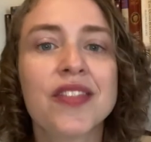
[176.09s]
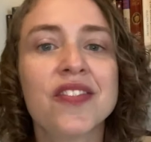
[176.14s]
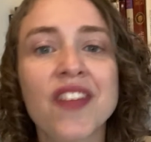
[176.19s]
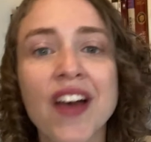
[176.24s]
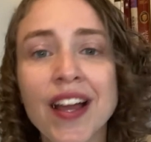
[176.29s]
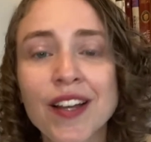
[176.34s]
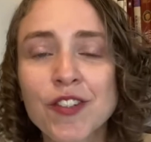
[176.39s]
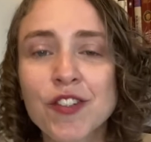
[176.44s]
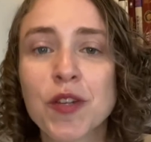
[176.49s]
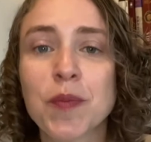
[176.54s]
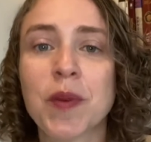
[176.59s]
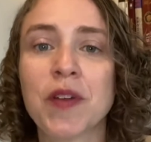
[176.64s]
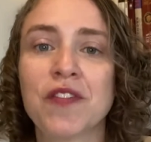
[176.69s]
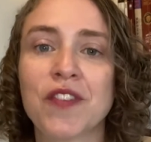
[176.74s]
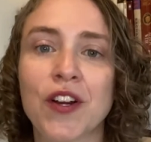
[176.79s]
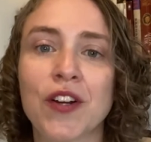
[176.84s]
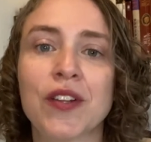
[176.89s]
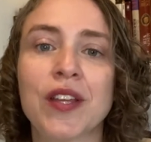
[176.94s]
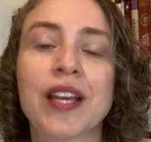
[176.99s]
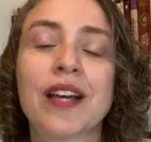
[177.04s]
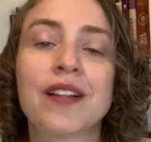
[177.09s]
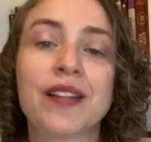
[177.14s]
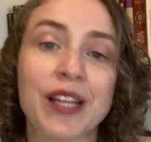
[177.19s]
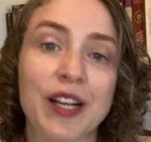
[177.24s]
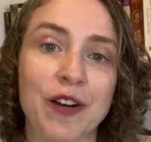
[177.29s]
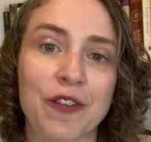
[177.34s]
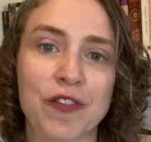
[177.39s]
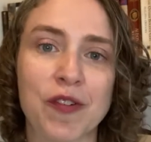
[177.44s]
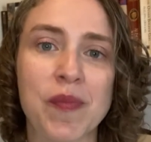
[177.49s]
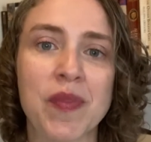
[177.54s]
That should be fairly
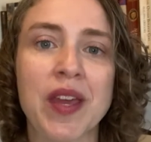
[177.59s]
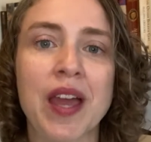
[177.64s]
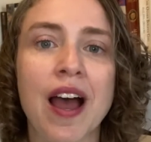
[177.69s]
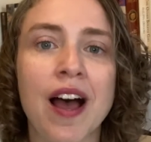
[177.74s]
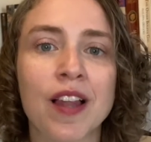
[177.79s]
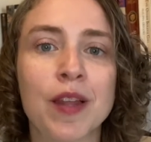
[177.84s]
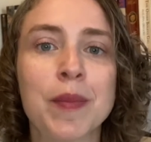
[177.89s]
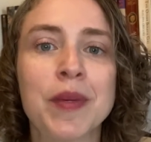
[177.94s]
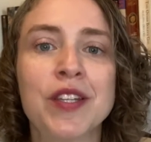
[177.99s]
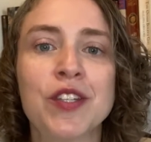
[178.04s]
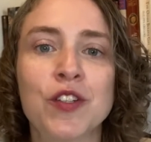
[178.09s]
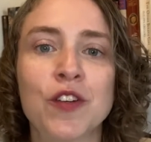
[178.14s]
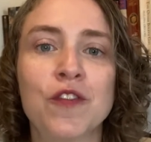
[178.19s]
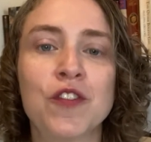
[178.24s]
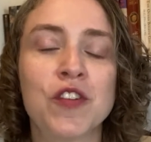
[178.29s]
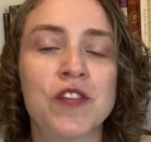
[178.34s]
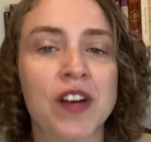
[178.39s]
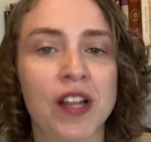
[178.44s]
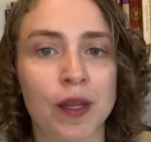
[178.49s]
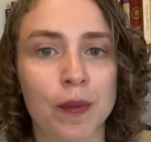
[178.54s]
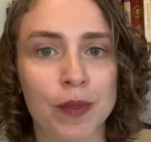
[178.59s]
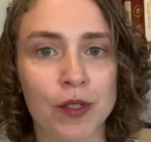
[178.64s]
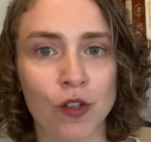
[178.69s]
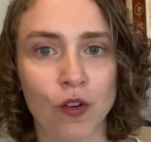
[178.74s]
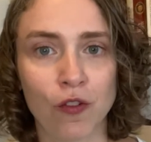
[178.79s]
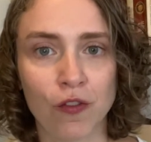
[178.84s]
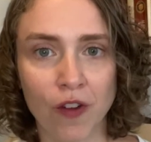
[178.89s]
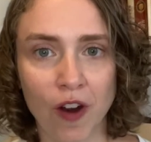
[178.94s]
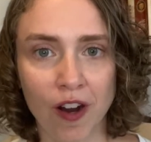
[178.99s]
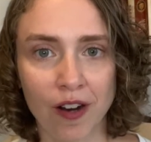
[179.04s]
clear from the elements you've developed
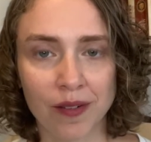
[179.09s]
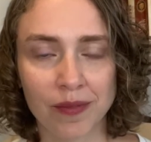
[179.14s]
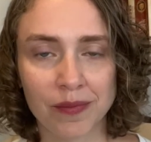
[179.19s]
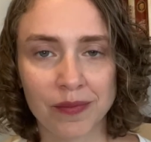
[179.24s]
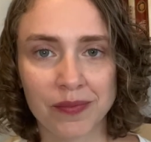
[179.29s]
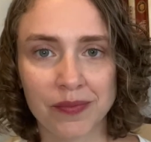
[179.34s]
so far.